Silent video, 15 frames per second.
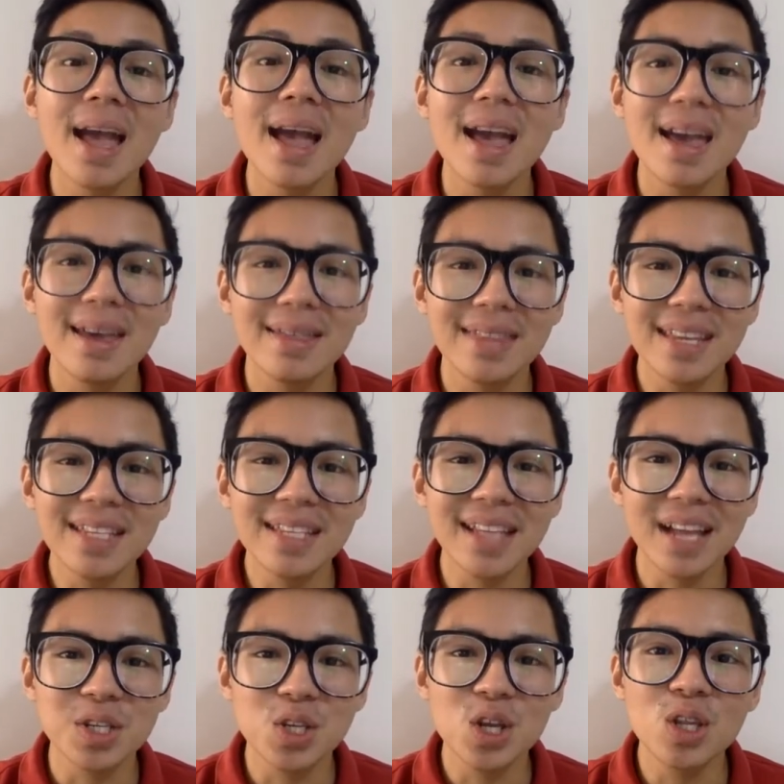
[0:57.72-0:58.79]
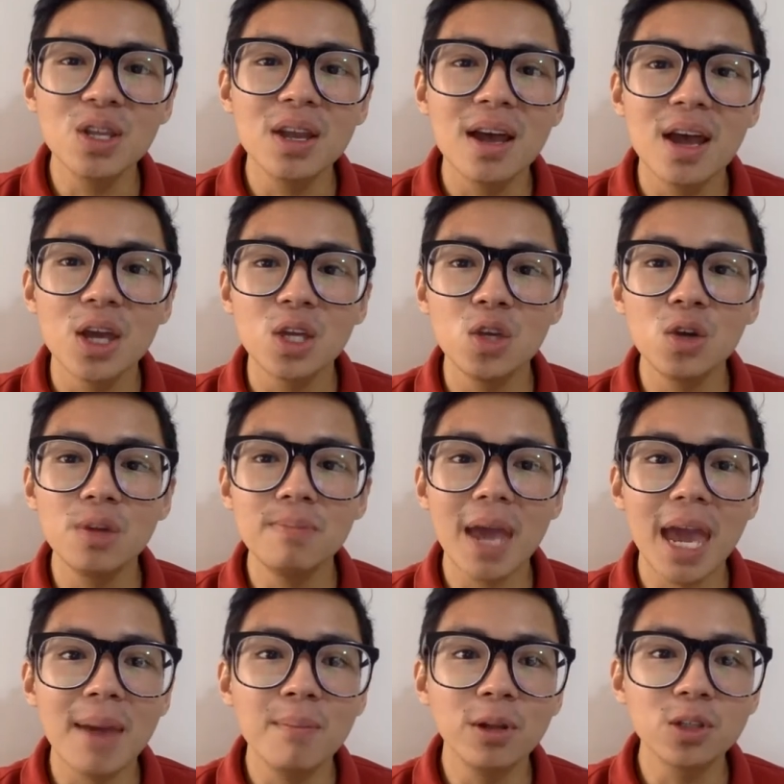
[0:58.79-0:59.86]
In this lesson, you would
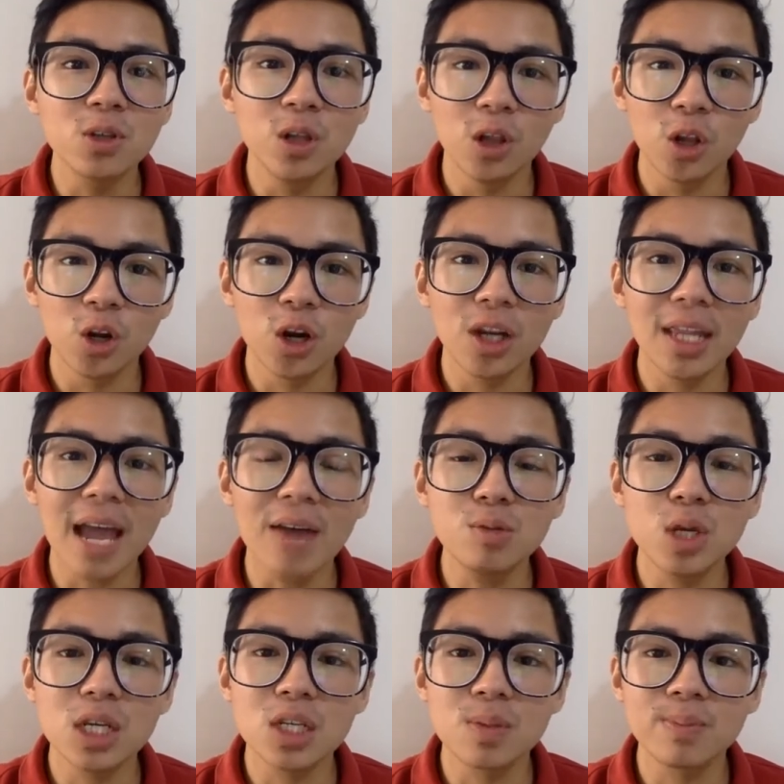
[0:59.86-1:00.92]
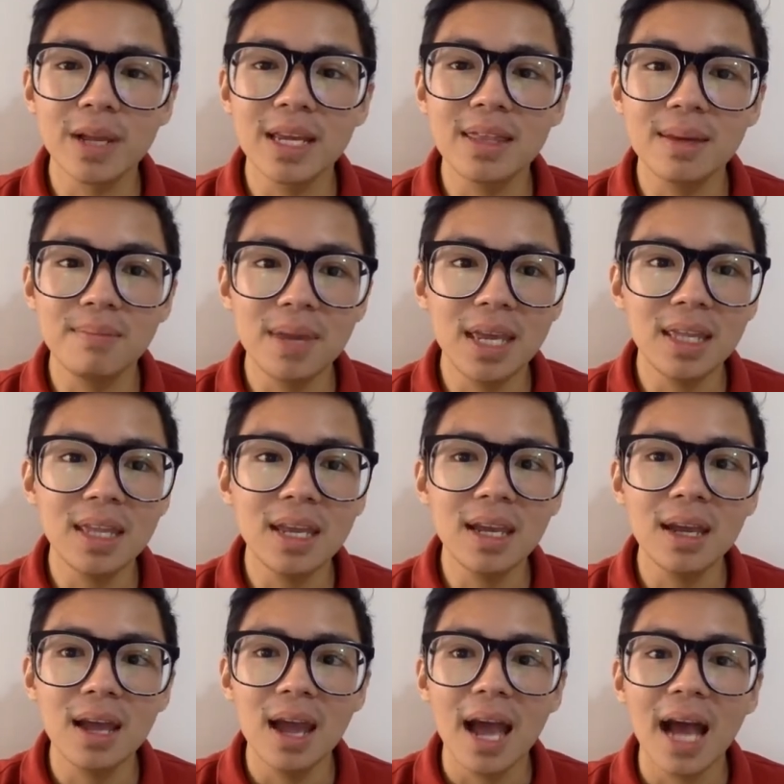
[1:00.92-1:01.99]
be able to learn how to explain the
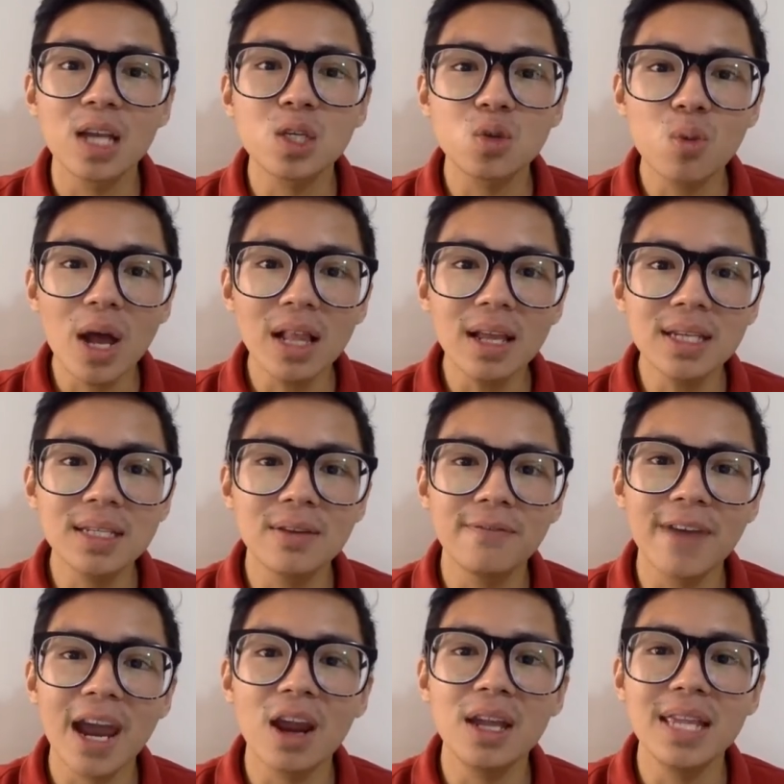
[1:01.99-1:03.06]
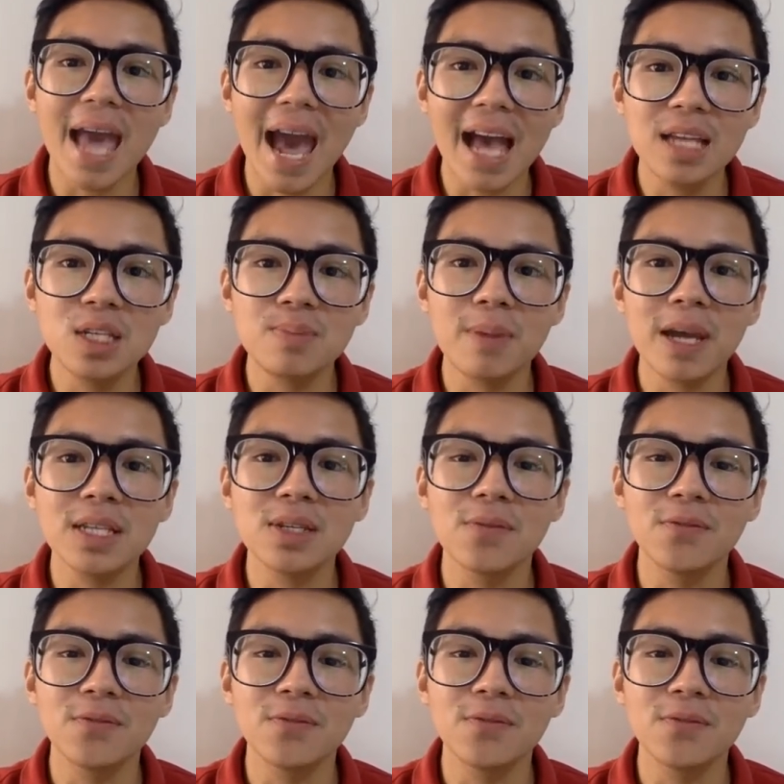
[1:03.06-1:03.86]
meaning as well as the varied aspects of